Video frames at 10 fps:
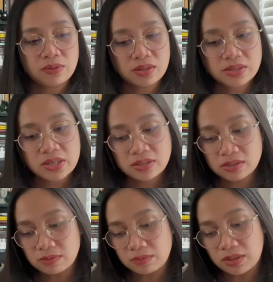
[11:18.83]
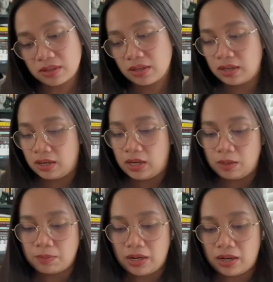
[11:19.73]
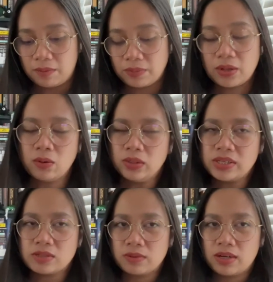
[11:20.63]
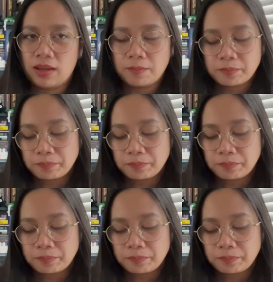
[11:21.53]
or as less as I want. But the goal is reading.